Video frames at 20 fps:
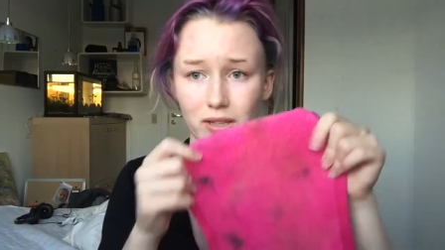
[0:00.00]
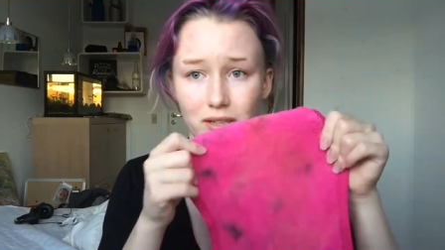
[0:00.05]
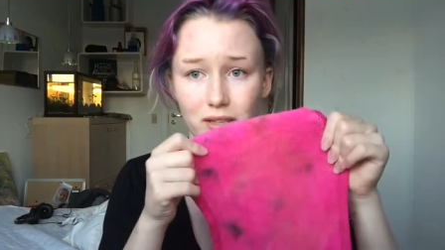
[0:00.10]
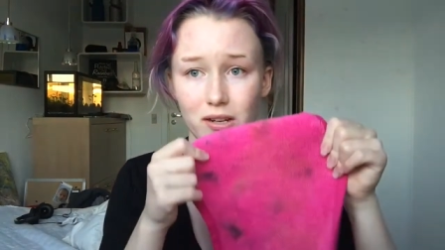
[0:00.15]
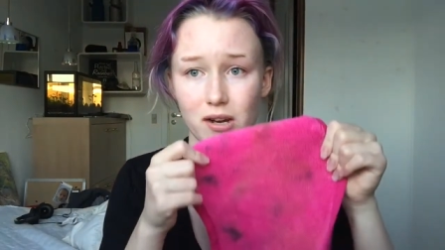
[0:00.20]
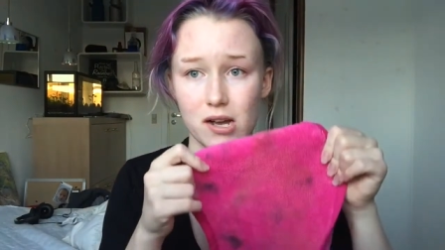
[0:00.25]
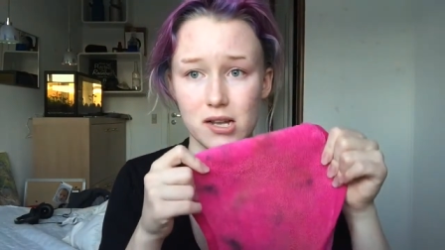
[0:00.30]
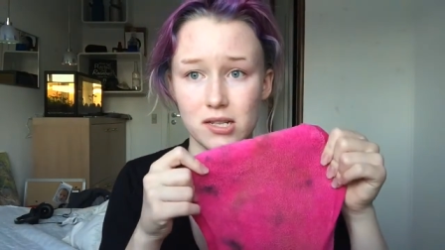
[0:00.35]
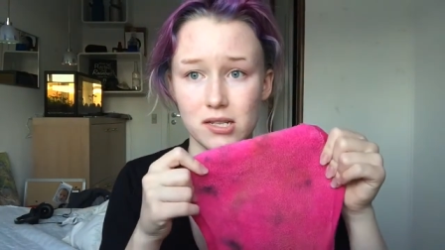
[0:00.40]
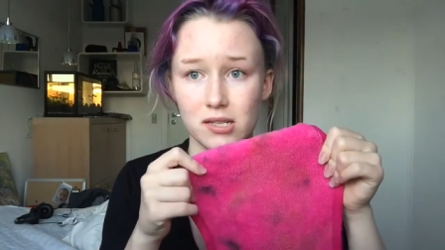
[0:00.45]
It
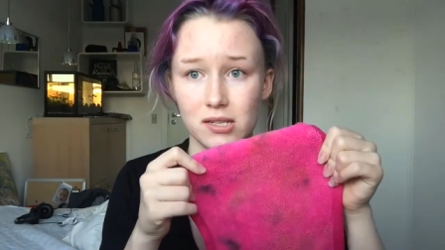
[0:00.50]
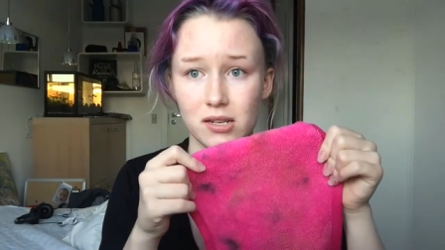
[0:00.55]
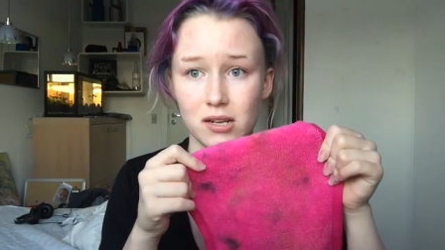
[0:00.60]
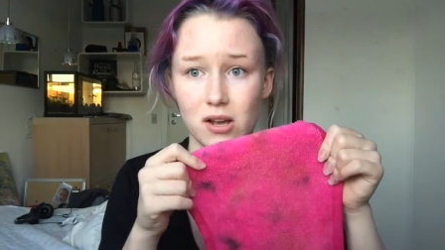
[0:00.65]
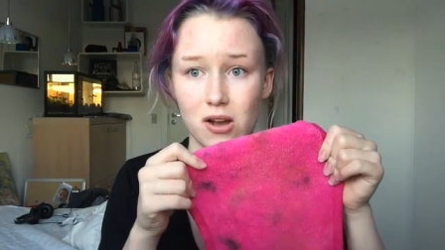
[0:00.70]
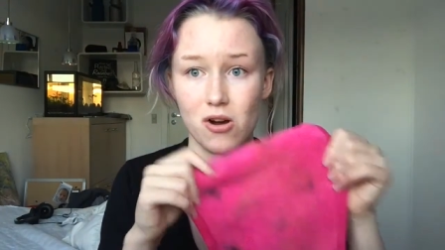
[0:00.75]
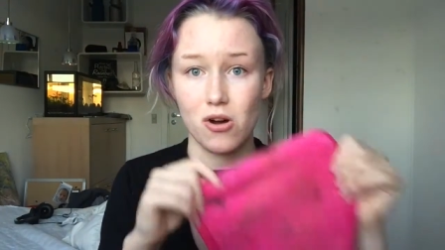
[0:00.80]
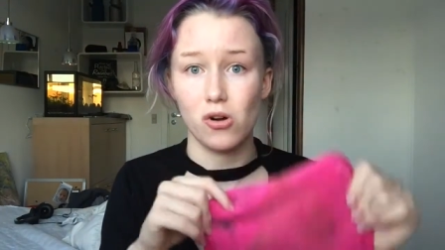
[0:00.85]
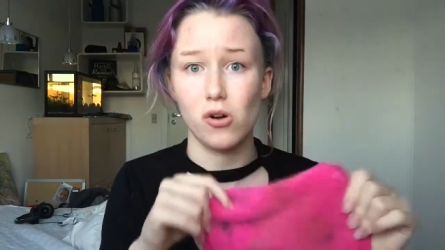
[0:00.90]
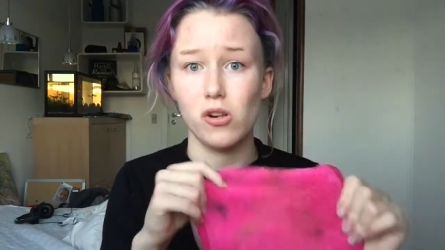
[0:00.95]
got
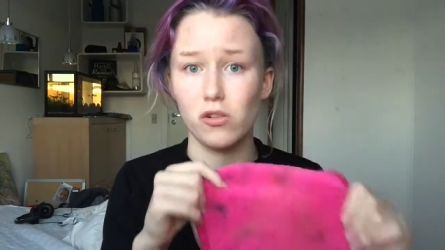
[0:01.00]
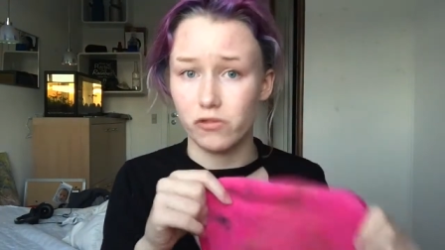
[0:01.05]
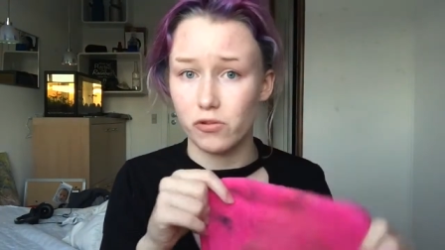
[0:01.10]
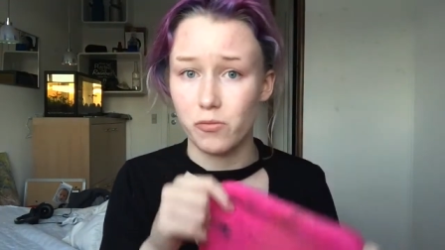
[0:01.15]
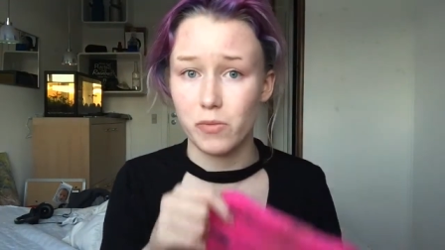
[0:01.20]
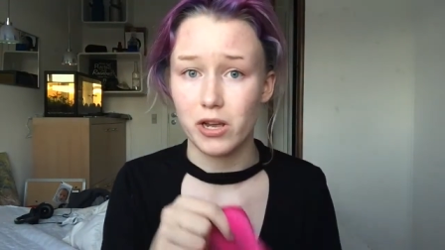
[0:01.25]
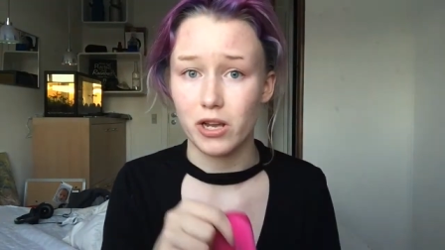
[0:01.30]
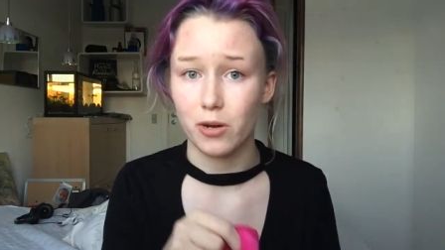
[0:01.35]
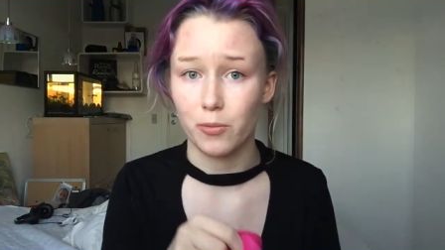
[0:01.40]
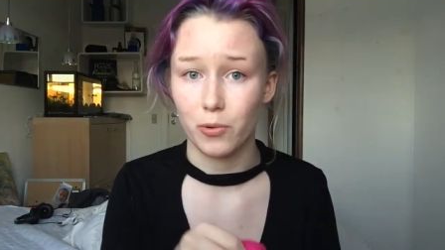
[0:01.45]
all the
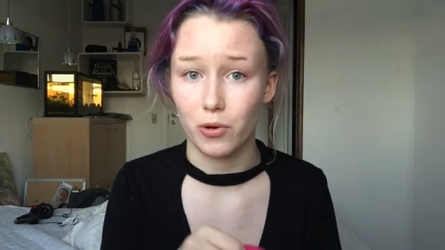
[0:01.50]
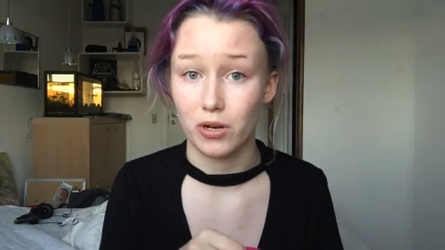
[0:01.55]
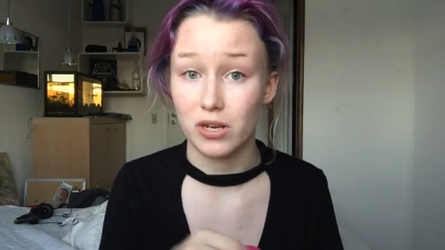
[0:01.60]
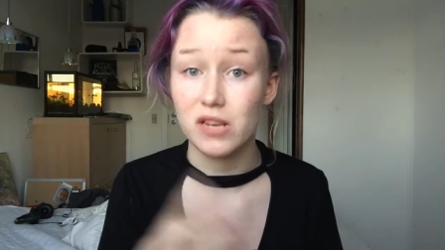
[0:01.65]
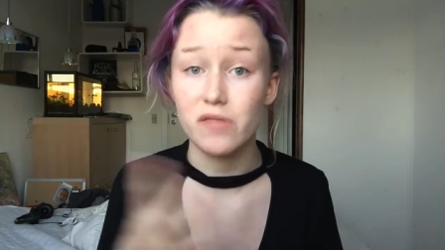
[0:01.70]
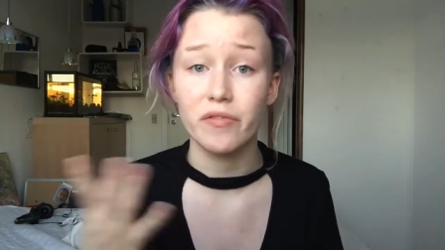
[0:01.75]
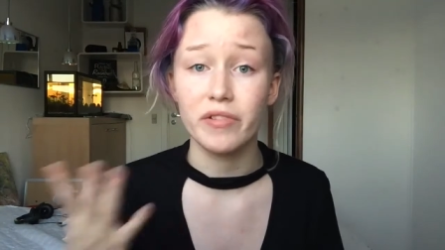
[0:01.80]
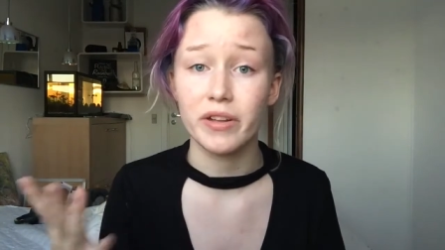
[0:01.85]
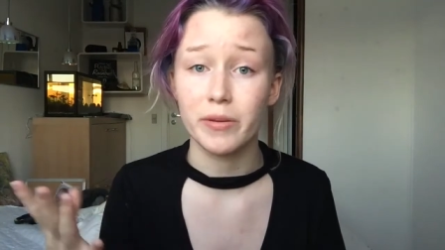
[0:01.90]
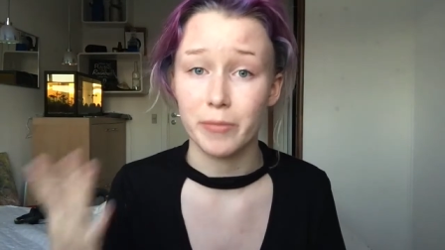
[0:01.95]
makeup on,
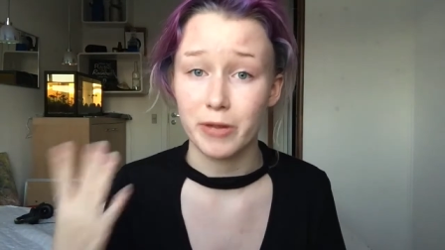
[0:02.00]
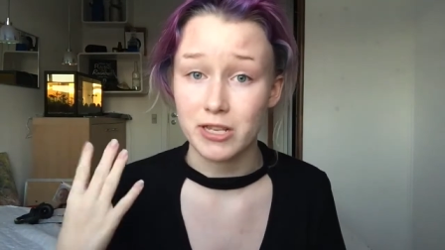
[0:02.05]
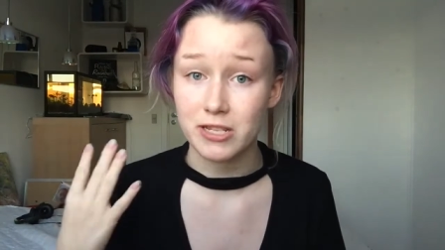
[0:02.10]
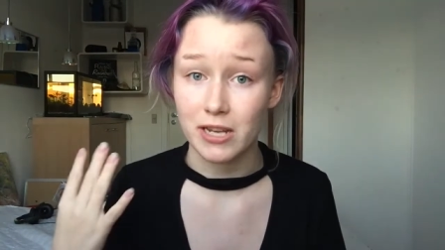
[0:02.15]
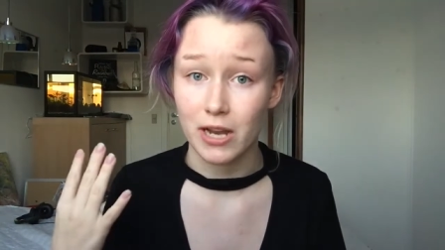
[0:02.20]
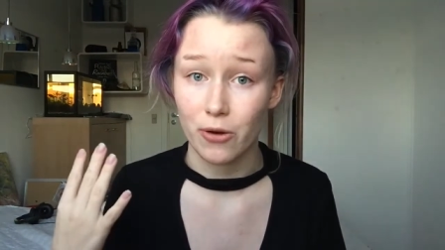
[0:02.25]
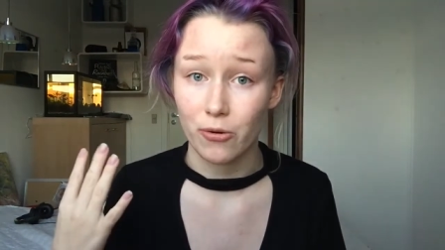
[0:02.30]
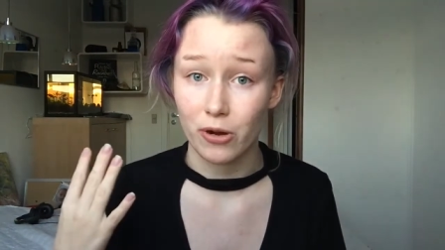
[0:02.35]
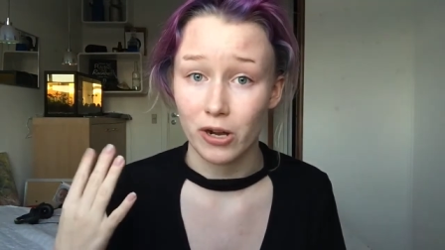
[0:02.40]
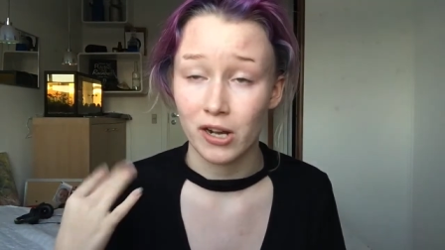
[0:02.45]
even the
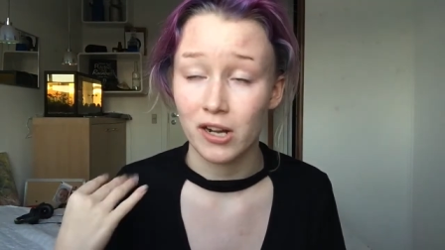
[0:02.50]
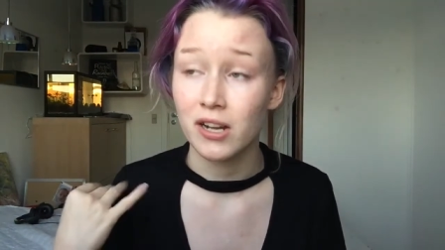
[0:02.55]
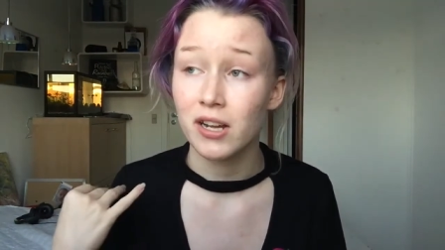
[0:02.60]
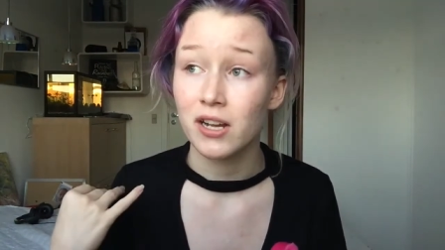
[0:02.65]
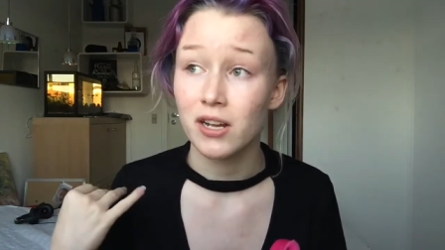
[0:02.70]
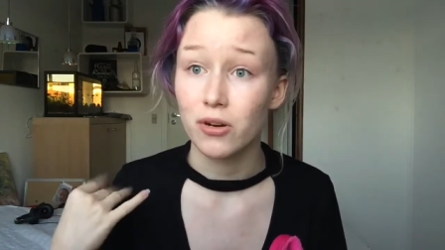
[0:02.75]
mascara,